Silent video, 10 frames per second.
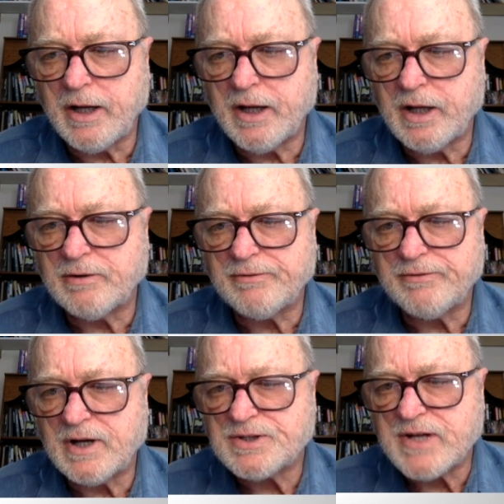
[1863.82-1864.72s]
and to
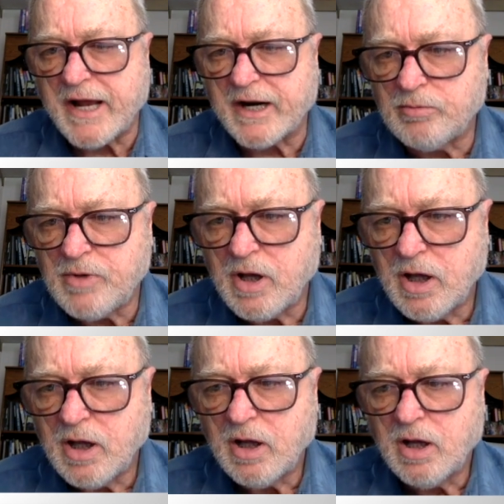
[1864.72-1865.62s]
fuss at him,
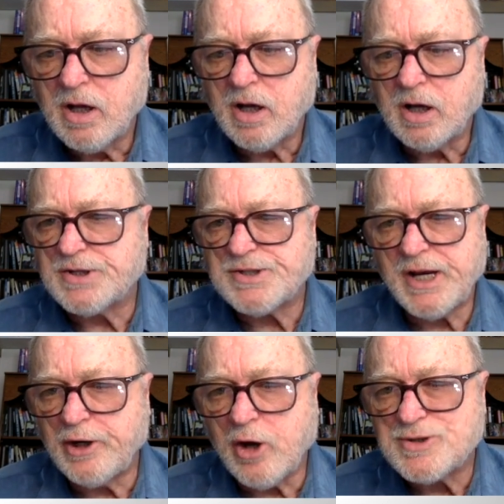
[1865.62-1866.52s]
because he
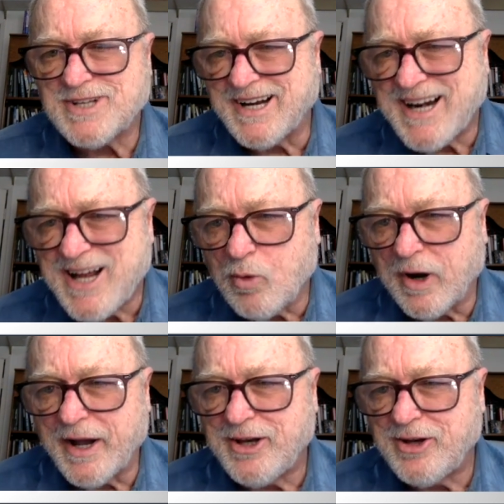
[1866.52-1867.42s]
knows it
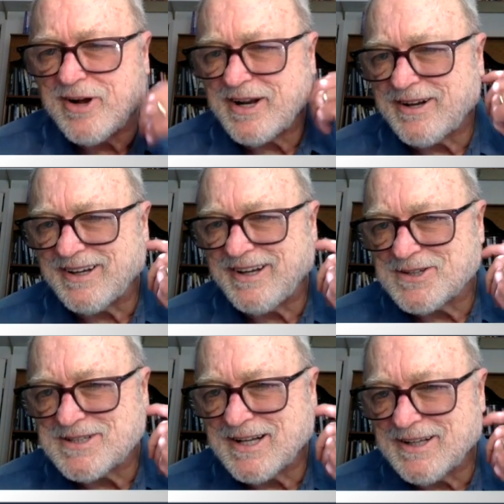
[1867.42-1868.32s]
anyway. You're not, you know,
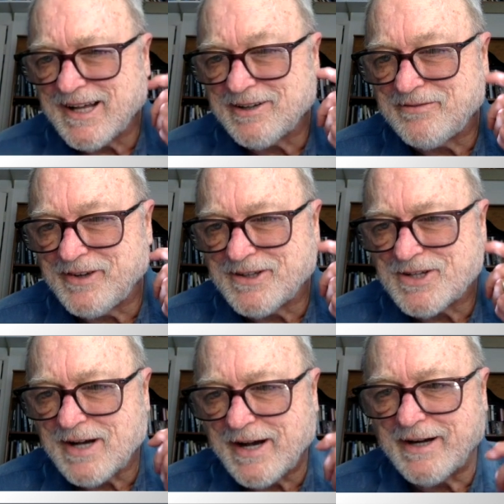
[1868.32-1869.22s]
it's not right. Like if you just
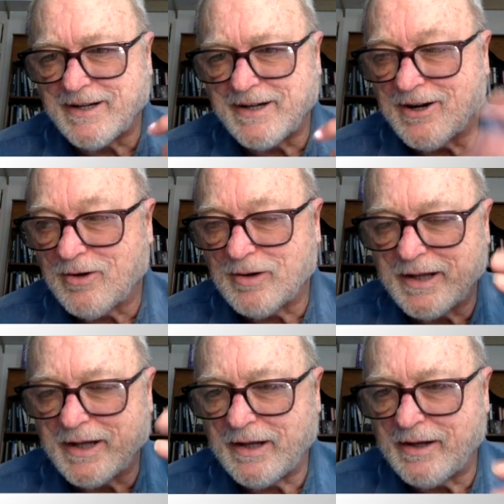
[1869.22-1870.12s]
hide it, you know,
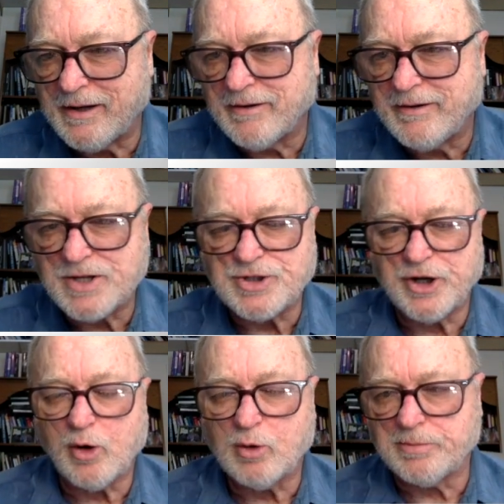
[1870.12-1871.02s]
he, you know, he doesn't
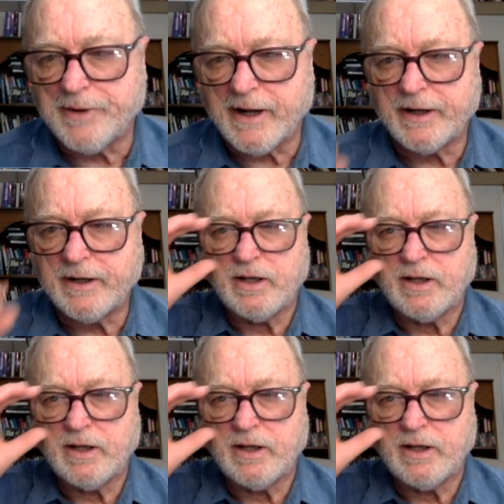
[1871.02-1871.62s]
know about it.